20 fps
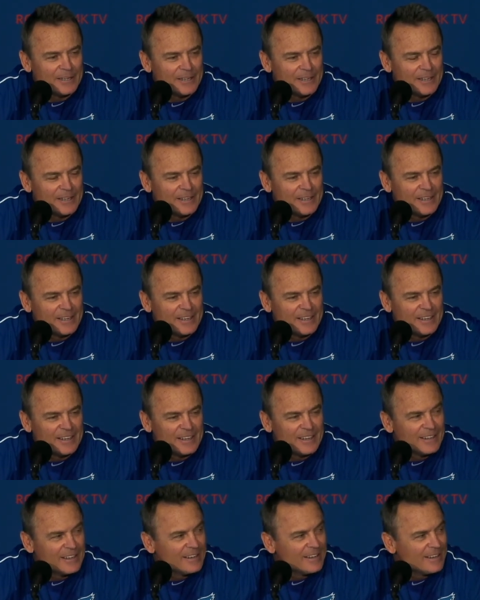
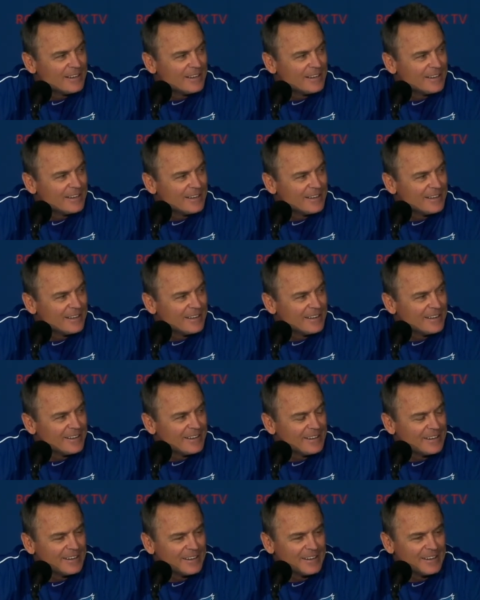
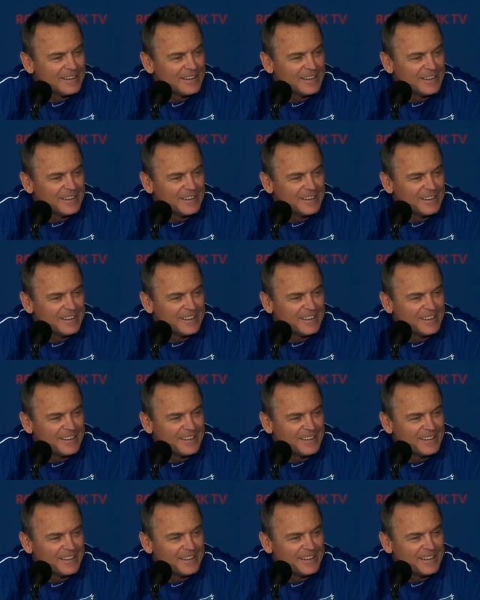
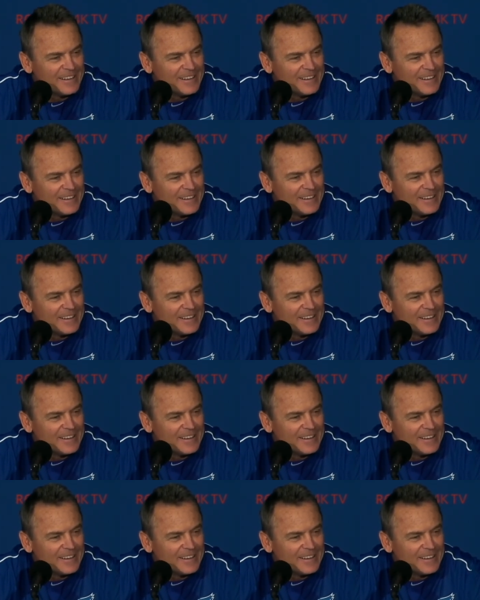[no speech]